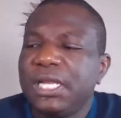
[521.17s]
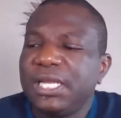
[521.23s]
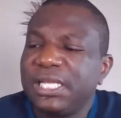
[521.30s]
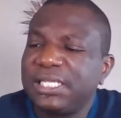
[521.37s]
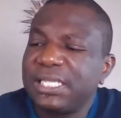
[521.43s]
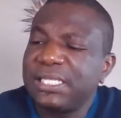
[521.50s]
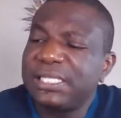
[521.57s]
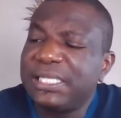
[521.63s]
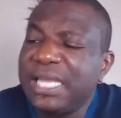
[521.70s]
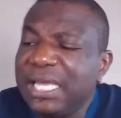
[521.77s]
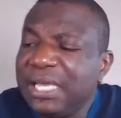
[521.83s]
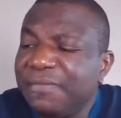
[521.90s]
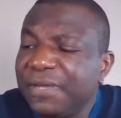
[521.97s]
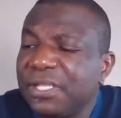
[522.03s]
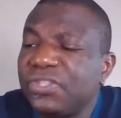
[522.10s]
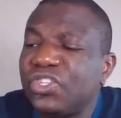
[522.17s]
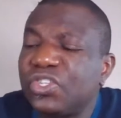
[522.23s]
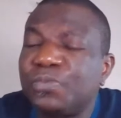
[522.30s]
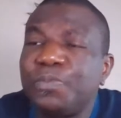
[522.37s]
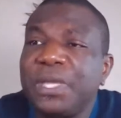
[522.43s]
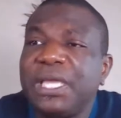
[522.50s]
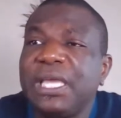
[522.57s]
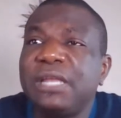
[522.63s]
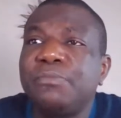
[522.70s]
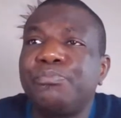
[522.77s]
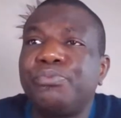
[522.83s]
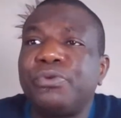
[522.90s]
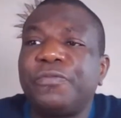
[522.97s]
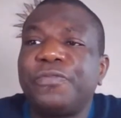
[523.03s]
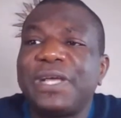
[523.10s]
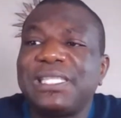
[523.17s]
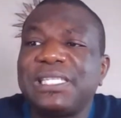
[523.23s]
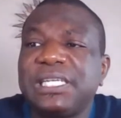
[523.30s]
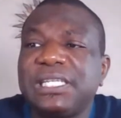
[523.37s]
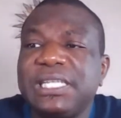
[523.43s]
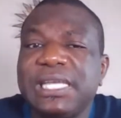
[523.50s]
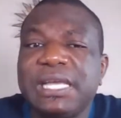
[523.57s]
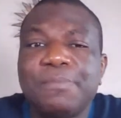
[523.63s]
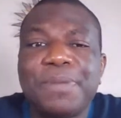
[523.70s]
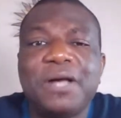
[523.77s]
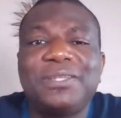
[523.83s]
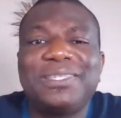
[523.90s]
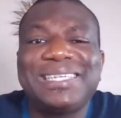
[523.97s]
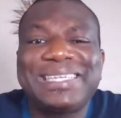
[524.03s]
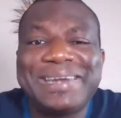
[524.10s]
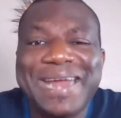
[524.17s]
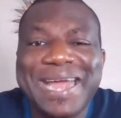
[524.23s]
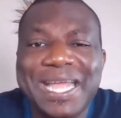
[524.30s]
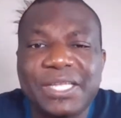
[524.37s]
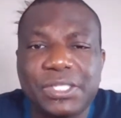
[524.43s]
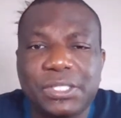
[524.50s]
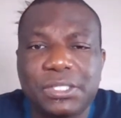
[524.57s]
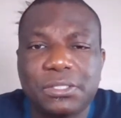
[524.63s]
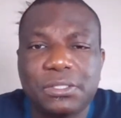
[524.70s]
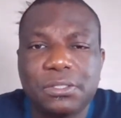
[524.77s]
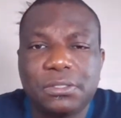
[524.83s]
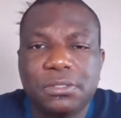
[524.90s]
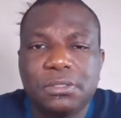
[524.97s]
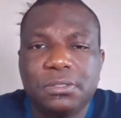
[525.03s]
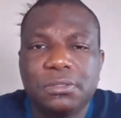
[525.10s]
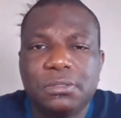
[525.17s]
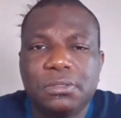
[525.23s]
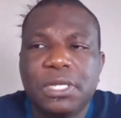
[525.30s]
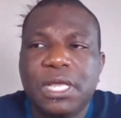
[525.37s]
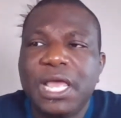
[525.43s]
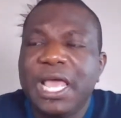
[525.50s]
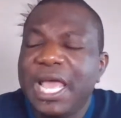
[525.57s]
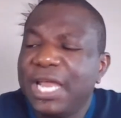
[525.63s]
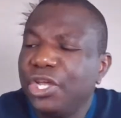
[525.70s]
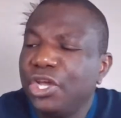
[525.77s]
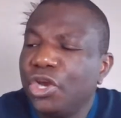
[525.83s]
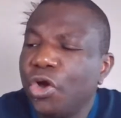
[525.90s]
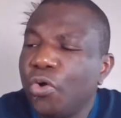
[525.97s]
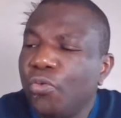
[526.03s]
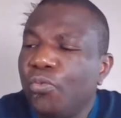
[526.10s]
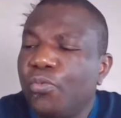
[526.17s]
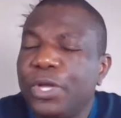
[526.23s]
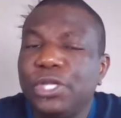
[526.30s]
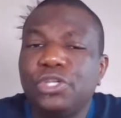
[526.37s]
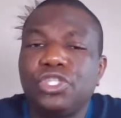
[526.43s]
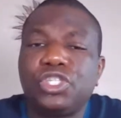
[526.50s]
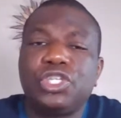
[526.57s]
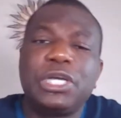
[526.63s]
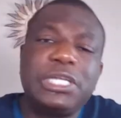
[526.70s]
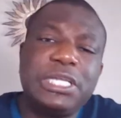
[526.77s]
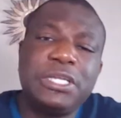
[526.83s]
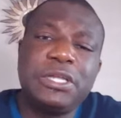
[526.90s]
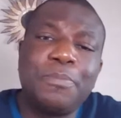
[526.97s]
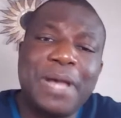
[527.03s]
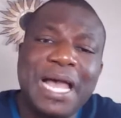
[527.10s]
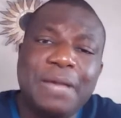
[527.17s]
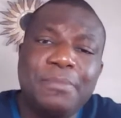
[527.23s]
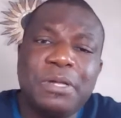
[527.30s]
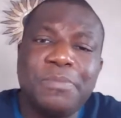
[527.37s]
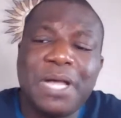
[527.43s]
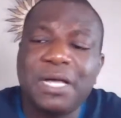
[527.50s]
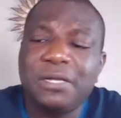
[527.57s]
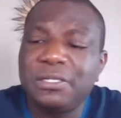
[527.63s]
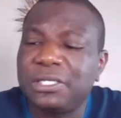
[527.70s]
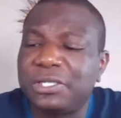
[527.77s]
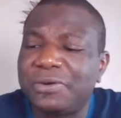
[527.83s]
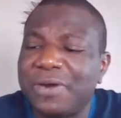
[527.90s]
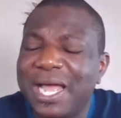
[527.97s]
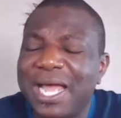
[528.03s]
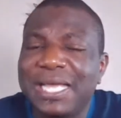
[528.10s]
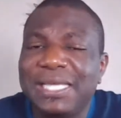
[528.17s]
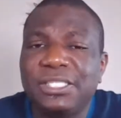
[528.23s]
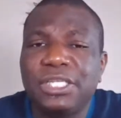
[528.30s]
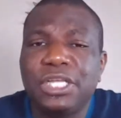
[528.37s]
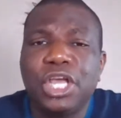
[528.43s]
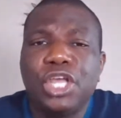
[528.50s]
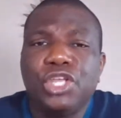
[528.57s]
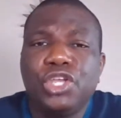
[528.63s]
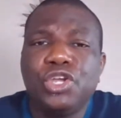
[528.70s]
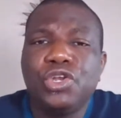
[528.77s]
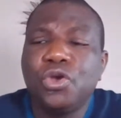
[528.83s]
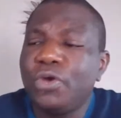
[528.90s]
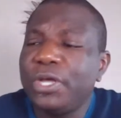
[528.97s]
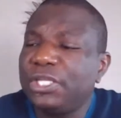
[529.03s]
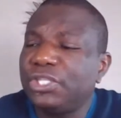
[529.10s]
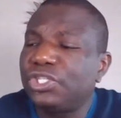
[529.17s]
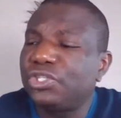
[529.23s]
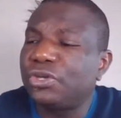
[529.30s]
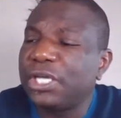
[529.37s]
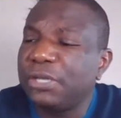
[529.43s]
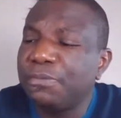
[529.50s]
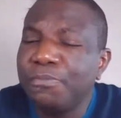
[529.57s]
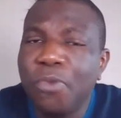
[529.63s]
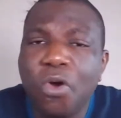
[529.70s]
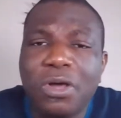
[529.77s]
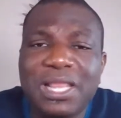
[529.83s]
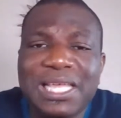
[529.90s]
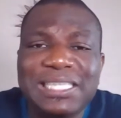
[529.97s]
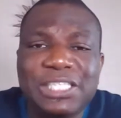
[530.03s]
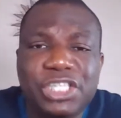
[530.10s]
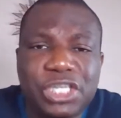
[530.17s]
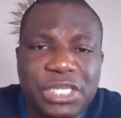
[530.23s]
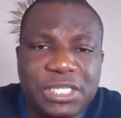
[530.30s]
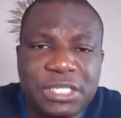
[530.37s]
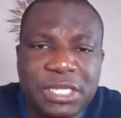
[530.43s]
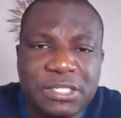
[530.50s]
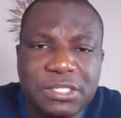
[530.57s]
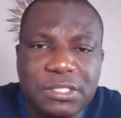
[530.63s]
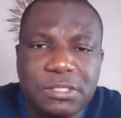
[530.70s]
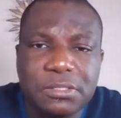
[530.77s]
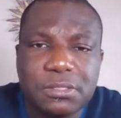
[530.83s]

This is David speaking prophetically about the Christ. And you know, when you study in the Bible about the Christ, you know he's talking more than Jesus.